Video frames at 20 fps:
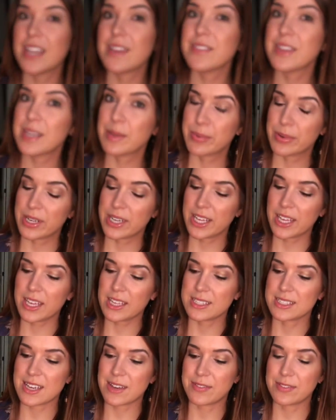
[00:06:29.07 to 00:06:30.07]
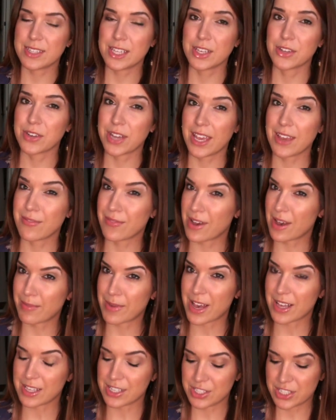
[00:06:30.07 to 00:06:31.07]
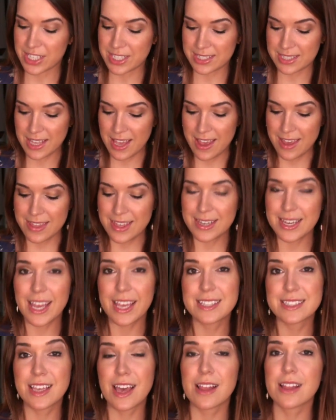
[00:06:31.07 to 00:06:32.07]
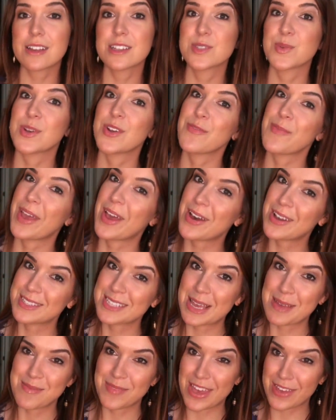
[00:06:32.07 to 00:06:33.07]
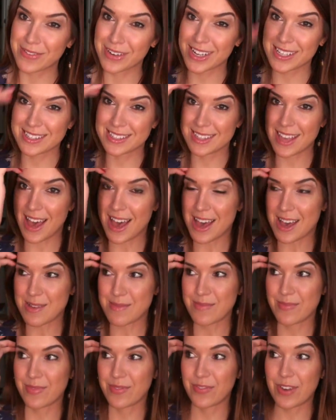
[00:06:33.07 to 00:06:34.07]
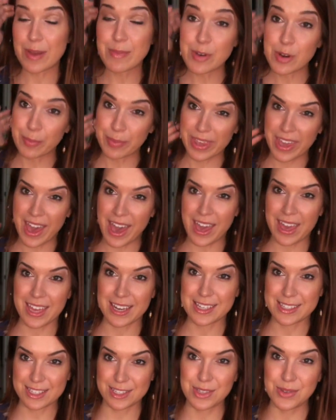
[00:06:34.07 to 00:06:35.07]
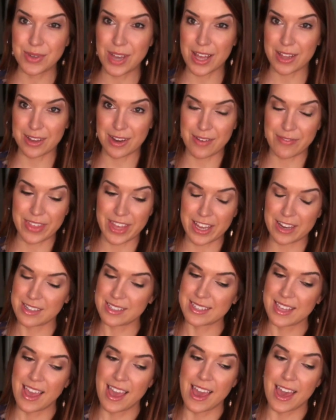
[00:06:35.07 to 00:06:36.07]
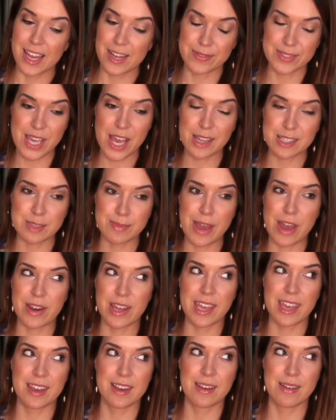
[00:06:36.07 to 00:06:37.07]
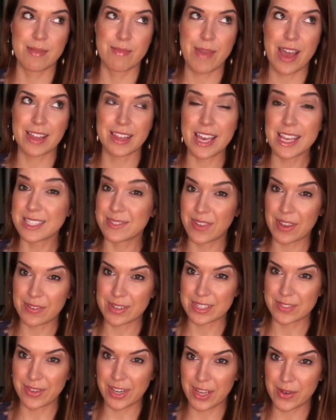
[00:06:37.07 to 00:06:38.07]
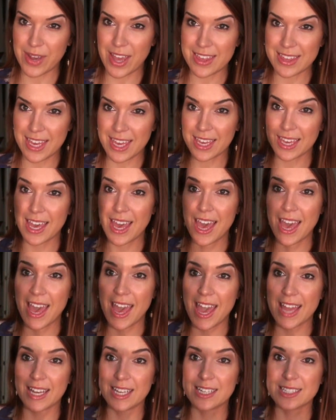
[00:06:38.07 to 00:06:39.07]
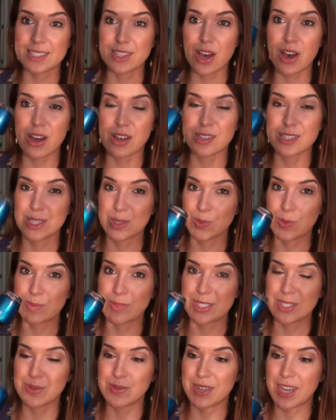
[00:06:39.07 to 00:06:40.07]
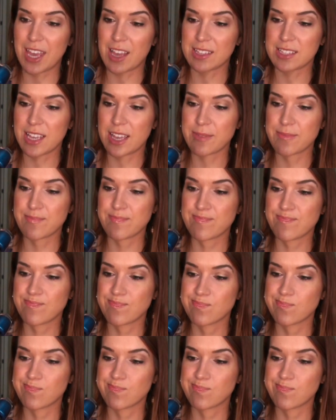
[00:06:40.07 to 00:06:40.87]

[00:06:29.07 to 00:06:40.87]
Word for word: Very, very pretty. Definitely great fall polishes. The next color is one of my all-time favorites um, from O P I, and it's a new color of theirs. And I've talked about it in my last favorites video, I think. And it is called Swimsuit Nailed It.